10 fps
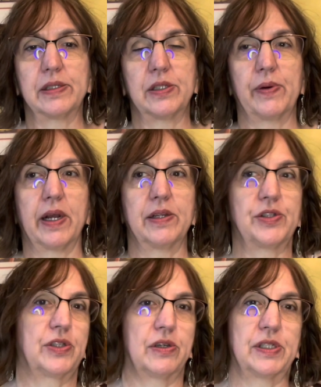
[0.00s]
so I can
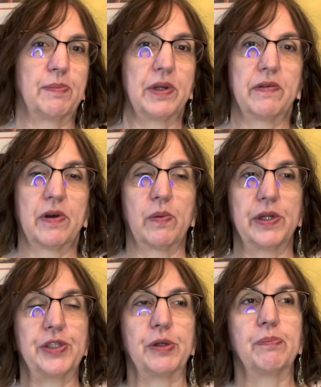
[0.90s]
start something if I want
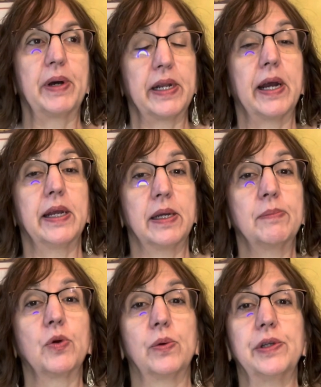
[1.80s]
to, but I am
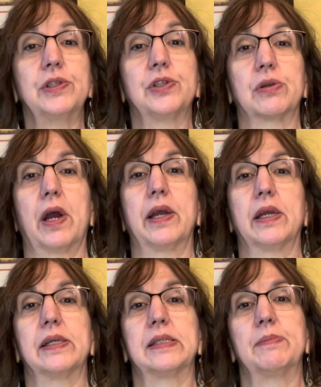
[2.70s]
going to try and get some